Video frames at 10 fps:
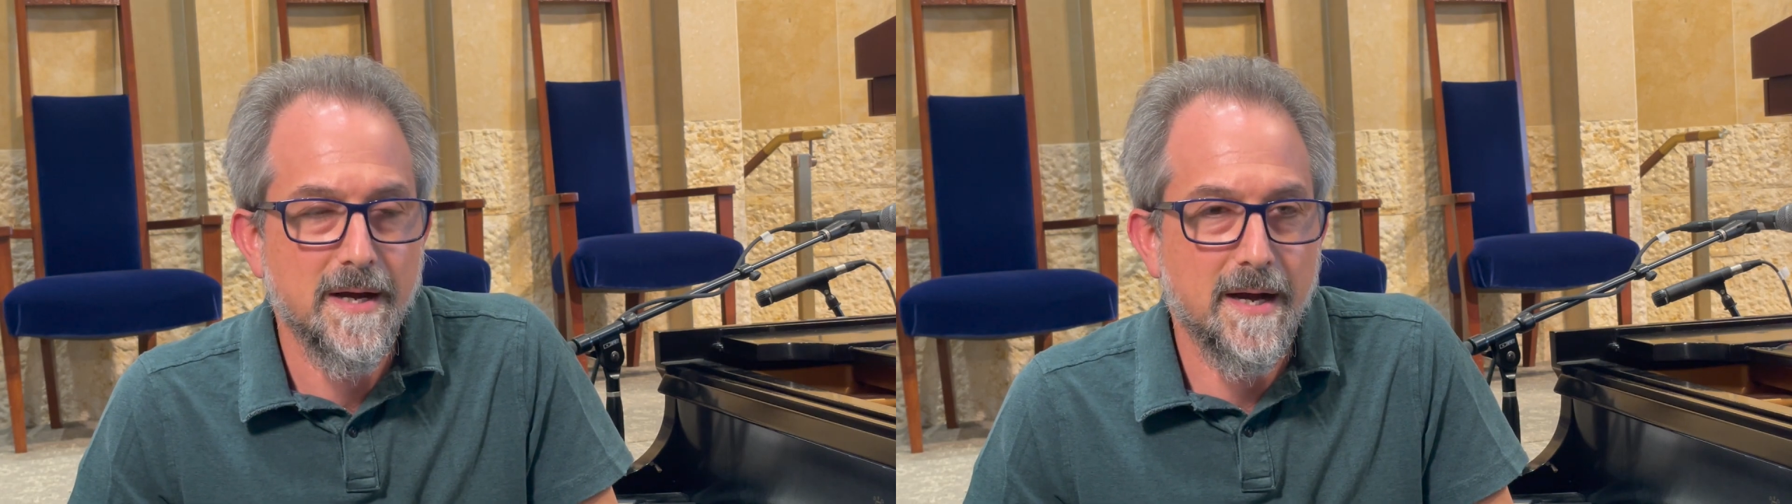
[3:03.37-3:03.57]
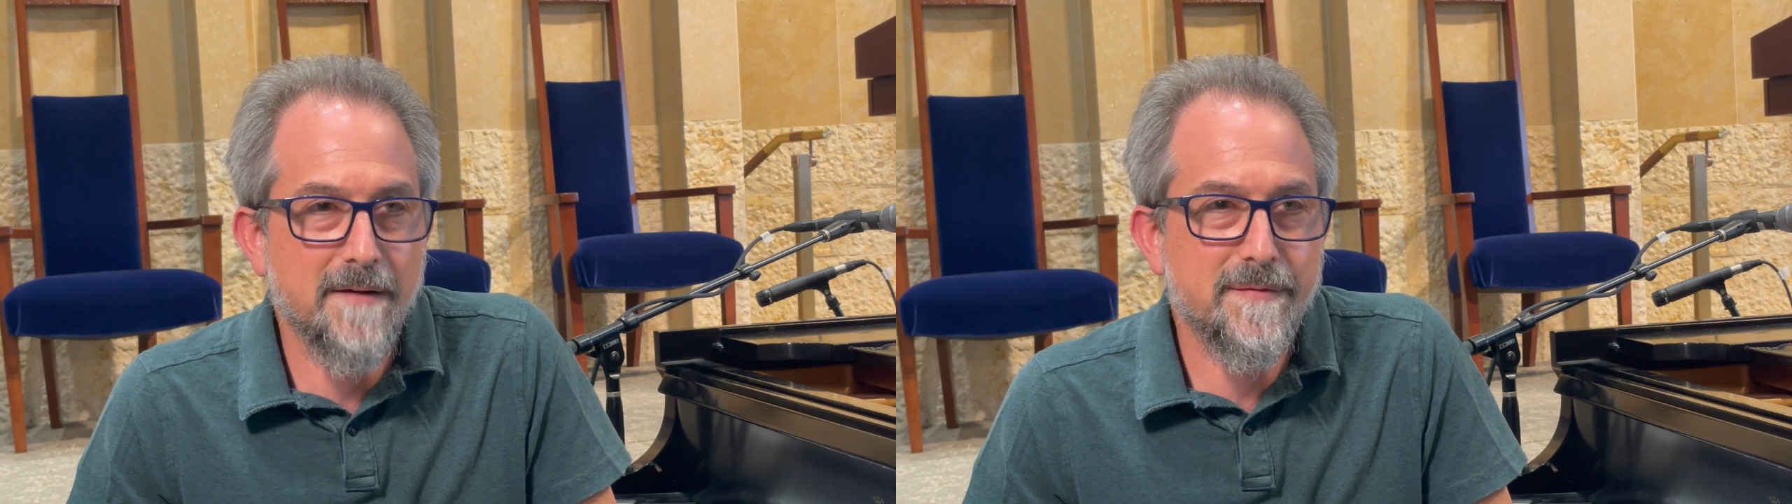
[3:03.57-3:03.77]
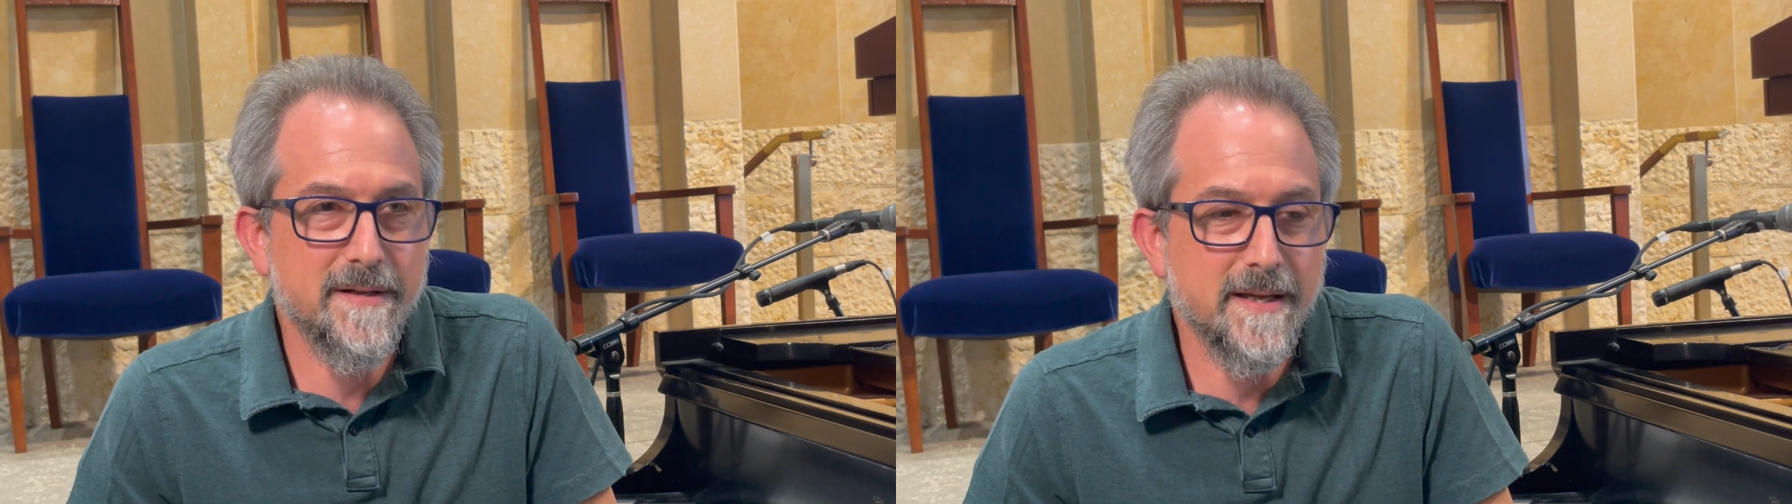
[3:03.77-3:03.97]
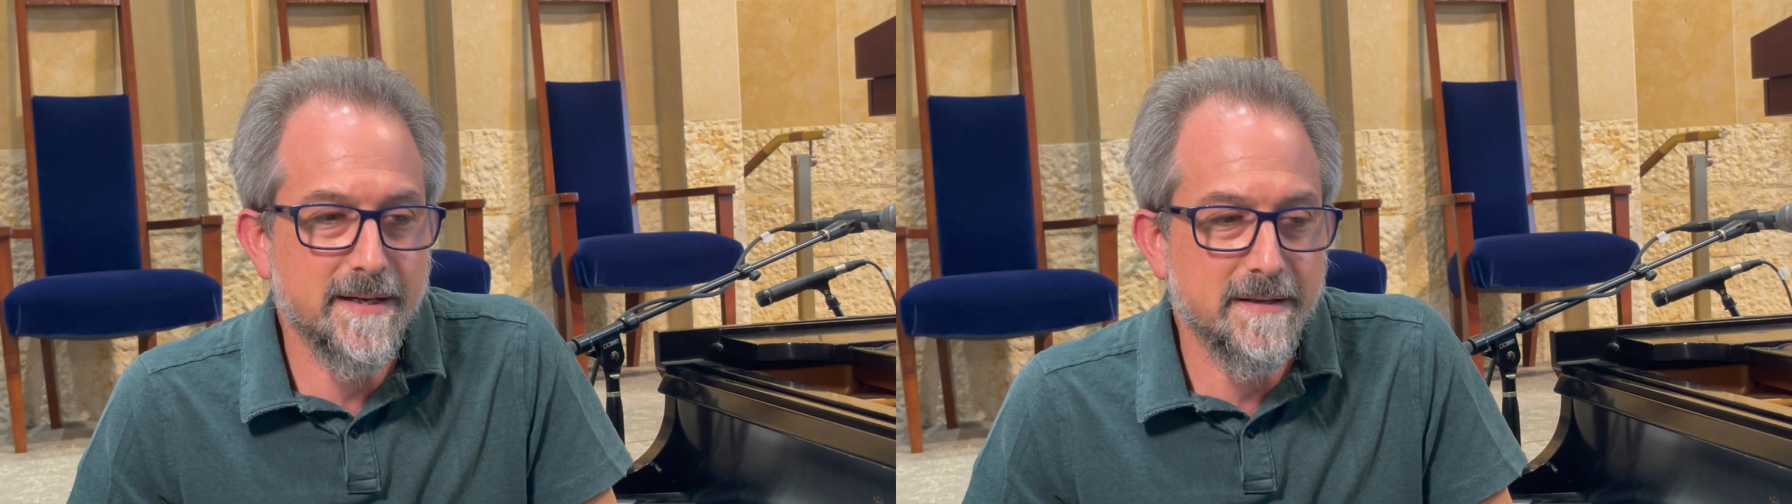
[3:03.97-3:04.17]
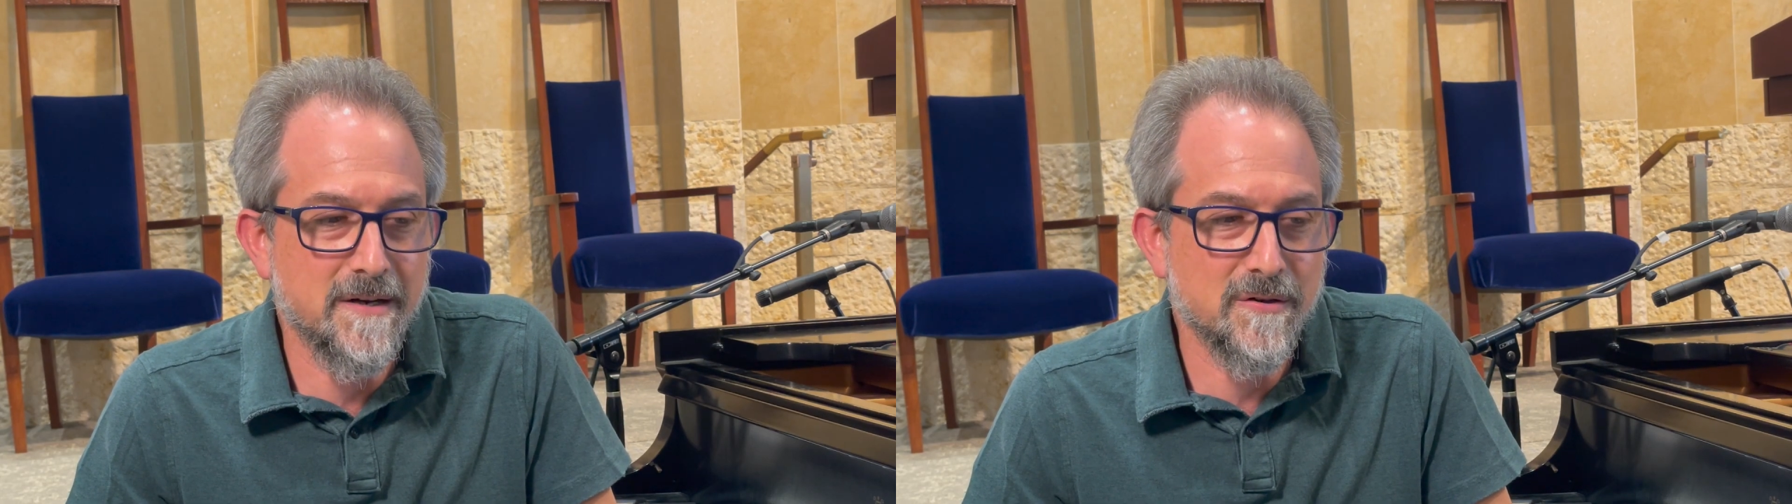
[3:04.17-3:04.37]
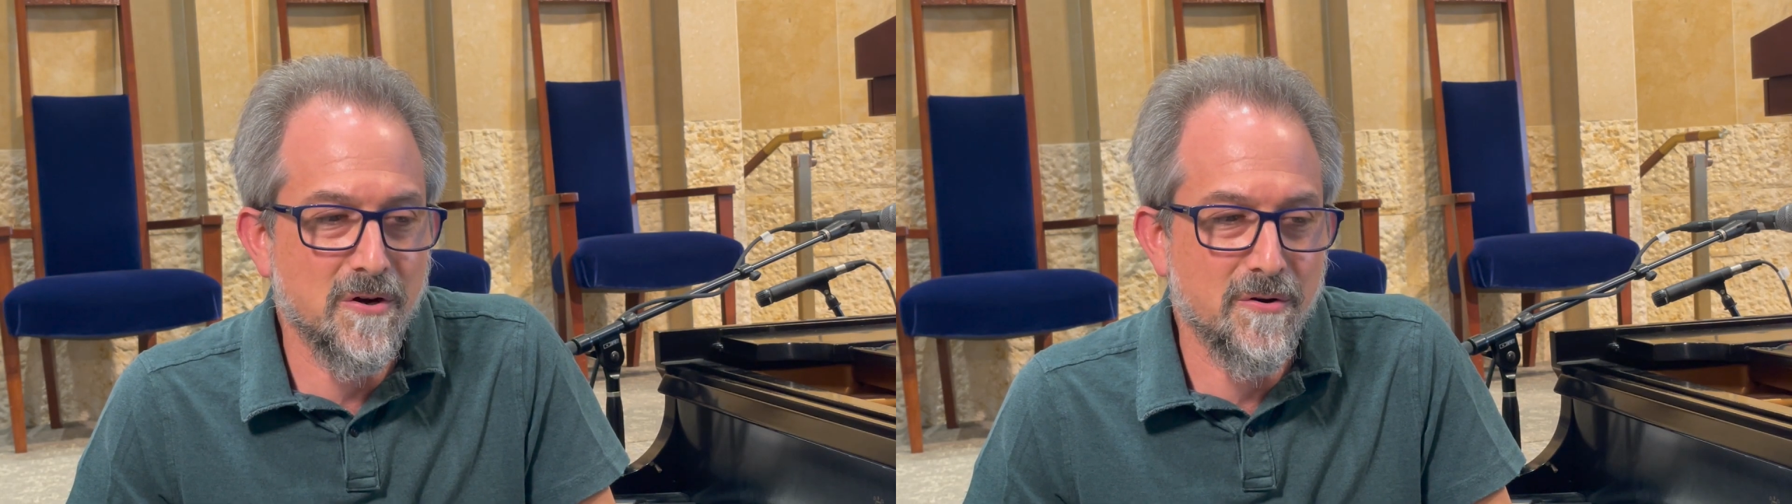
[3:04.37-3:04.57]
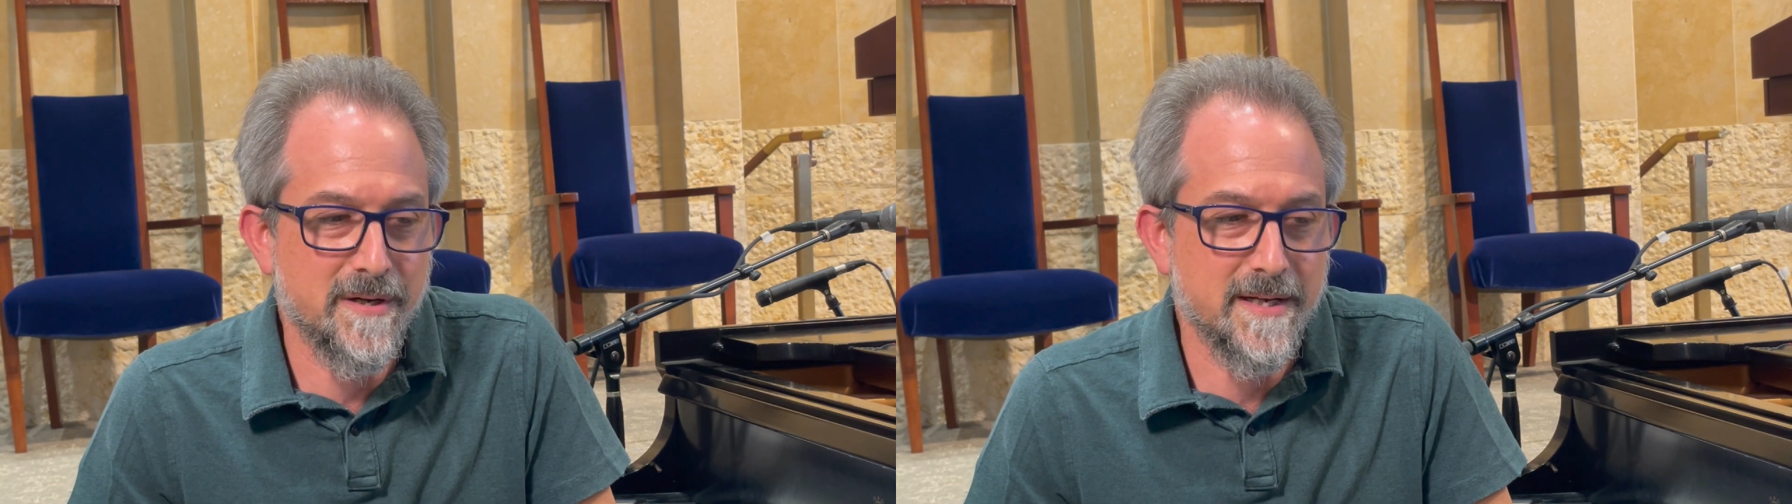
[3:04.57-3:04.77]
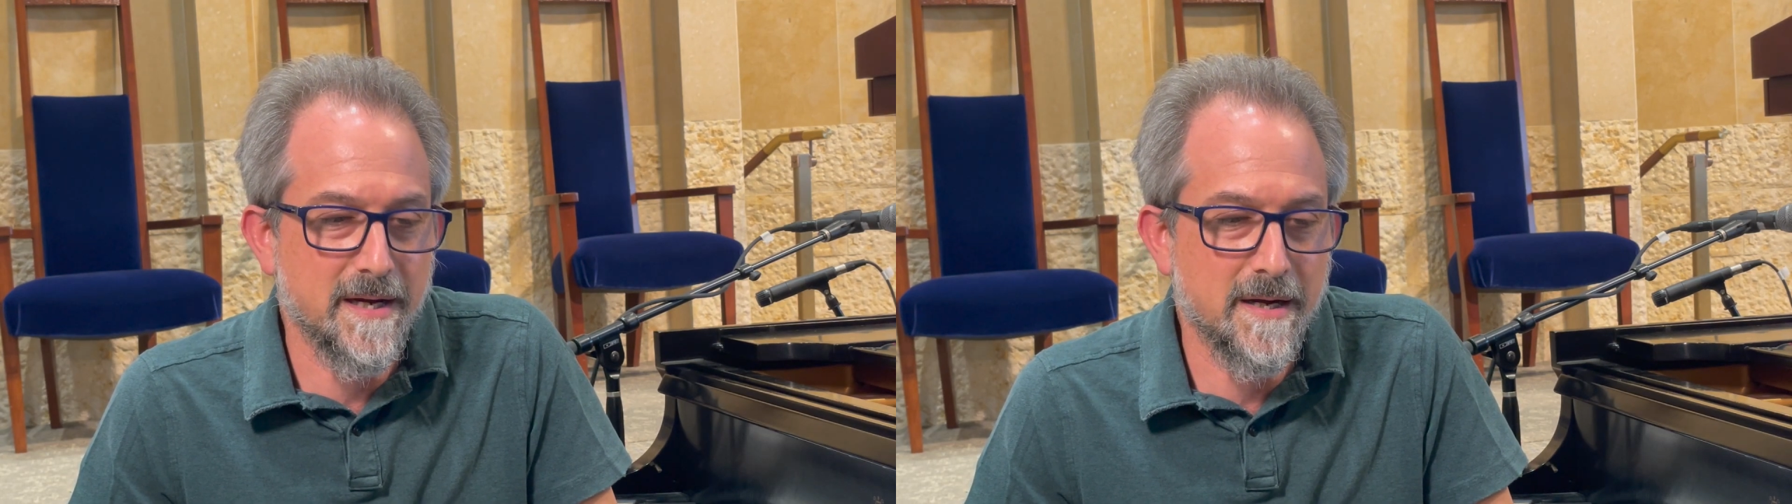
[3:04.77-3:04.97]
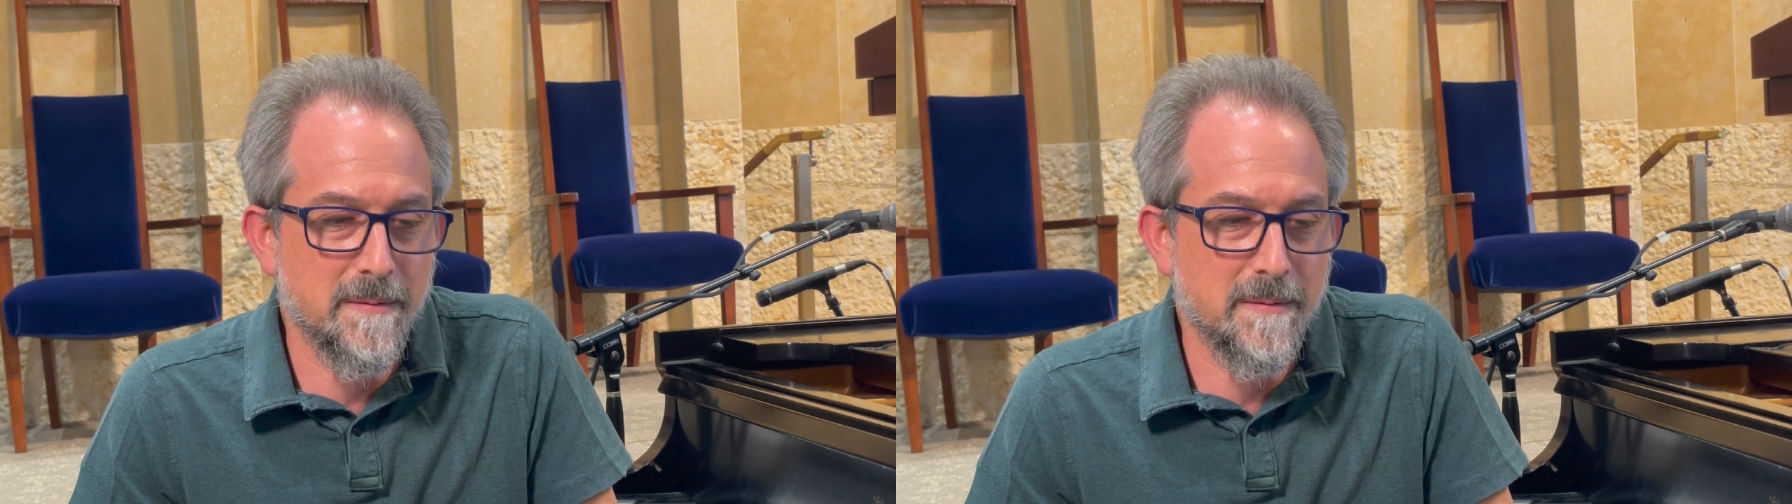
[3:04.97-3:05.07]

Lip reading: I feel like Leonard Cohen,